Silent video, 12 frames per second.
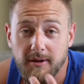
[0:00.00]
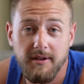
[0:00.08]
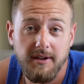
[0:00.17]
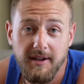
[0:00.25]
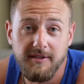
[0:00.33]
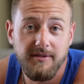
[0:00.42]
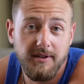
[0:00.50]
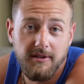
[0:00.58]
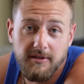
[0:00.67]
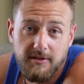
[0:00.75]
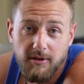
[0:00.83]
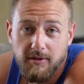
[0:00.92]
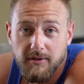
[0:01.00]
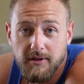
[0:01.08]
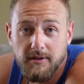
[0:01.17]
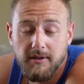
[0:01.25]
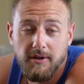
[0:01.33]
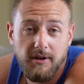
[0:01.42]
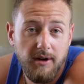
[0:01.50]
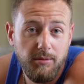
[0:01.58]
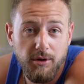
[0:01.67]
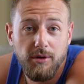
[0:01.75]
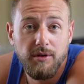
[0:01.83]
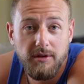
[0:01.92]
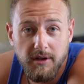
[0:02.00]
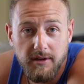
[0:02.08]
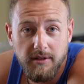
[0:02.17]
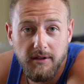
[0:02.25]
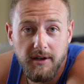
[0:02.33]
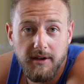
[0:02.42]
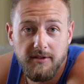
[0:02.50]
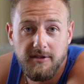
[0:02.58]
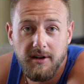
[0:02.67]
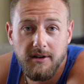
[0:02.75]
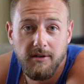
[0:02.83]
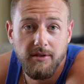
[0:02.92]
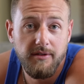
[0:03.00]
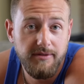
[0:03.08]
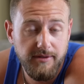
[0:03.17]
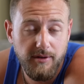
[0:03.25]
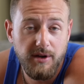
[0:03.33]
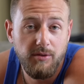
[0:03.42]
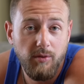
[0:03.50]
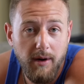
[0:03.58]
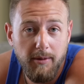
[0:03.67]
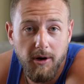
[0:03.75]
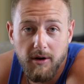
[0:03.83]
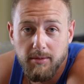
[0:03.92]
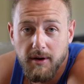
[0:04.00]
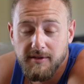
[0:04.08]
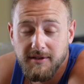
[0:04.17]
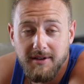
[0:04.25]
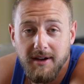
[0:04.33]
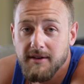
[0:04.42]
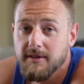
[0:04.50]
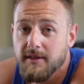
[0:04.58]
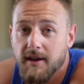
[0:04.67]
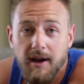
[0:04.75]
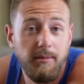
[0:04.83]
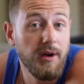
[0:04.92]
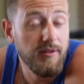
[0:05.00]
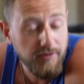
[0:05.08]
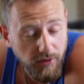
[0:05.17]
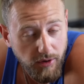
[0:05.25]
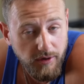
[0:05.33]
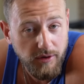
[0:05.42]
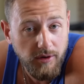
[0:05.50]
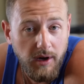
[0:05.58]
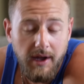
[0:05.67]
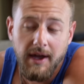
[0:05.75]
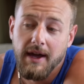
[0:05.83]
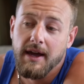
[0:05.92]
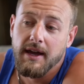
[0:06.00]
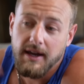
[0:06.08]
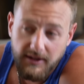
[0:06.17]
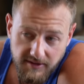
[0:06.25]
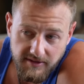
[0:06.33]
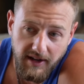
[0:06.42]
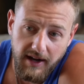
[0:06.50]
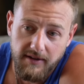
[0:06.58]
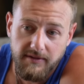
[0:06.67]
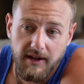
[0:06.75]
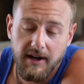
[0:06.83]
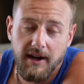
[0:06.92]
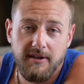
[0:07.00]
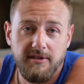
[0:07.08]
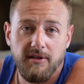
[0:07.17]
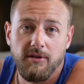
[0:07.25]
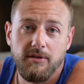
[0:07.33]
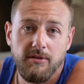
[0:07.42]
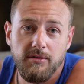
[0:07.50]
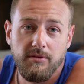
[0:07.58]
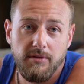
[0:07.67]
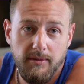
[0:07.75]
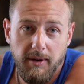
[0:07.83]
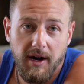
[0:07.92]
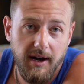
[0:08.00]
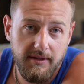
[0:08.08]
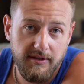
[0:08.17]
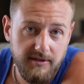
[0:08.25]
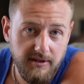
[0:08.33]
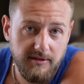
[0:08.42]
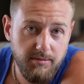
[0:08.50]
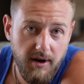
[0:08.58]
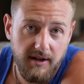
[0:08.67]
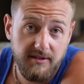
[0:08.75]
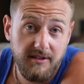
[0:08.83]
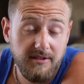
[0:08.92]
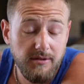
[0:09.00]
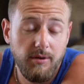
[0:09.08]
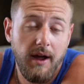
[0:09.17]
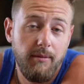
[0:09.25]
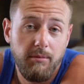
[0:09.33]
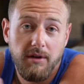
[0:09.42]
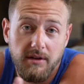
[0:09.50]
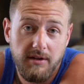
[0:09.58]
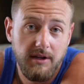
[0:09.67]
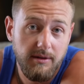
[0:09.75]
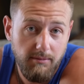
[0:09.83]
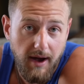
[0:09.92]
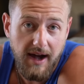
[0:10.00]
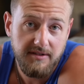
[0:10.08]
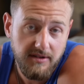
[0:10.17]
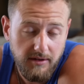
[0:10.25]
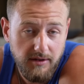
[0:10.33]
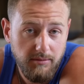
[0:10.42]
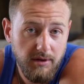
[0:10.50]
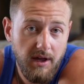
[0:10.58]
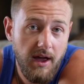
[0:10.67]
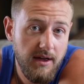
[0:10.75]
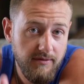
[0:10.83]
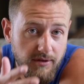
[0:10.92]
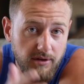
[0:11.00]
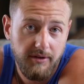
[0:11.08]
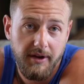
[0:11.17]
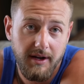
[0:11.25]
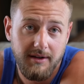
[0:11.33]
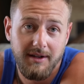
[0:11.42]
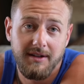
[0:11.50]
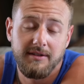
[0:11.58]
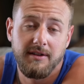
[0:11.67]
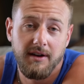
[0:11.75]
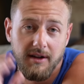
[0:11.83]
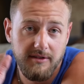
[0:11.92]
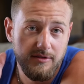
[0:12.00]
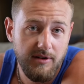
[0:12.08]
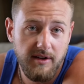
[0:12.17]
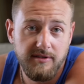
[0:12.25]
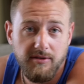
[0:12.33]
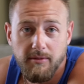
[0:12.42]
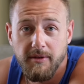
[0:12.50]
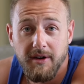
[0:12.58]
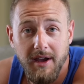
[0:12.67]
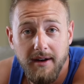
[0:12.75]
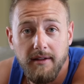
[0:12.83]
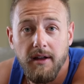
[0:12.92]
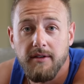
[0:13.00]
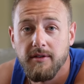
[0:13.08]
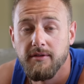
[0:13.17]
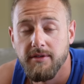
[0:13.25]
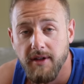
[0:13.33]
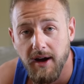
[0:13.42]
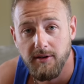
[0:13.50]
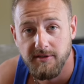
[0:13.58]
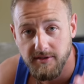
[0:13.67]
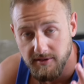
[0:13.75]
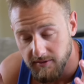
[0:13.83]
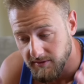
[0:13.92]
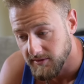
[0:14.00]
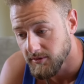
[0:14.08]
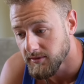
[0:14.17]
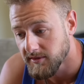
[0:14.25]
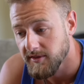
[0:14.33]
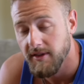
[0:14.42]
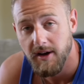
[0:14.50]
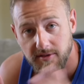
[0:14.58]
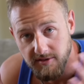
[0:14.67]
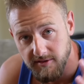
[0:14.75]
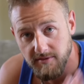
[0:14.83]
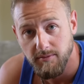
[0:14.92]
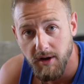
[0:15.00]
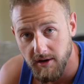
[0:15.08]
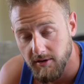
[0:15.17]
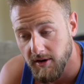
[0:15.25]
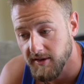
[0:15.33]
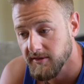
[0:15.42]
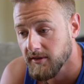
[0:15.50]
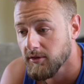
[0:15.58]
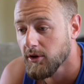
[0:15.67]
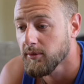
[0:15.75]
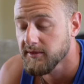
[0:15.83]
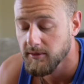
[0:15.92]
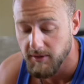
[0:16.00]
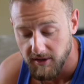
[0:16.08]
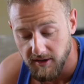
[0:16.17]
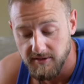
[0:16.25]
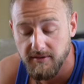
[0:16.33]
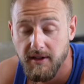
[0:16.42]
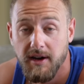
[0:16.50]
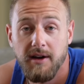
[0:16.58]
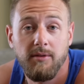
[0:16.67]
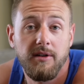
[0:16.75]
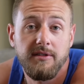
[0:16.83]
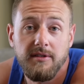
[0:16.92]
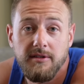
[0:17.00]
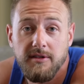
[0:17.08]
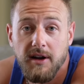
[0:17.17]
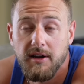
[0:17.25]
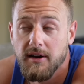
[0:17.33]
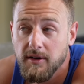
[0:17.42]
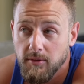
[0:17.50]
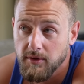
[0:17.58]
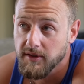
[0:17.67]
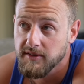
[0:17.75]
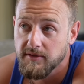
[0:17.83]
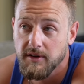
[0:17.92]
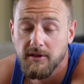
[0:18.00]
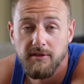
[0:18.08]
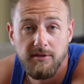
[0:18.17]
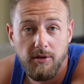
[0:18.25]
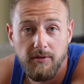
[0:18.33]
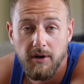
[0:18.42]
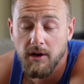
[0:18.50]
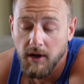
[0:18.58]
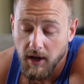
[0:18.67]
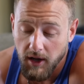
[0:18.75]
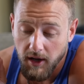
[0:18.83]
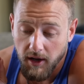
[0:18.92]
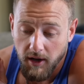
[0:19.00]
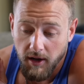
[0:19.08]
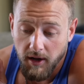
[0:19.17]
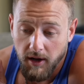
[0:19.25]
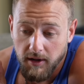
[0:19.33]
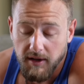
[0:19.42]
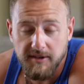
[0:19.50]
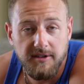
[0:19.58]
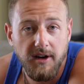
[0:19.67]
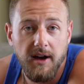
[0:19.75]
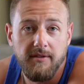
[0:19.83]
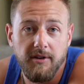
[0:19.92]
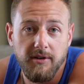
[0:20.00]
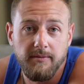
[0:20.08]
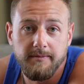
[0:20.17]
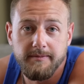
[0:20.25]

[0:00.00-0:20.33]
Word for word: when today's video is over, go down below and click the link and check out the free webinar presentation that I made for you. Inside of that, I show you the behind the scenes process to MBT, masculine behavioral techniques that has transformed the dating life of thousands of students, thousands of men across the globe. So because of that, I want you to check it out when this video is over. Let's dive in.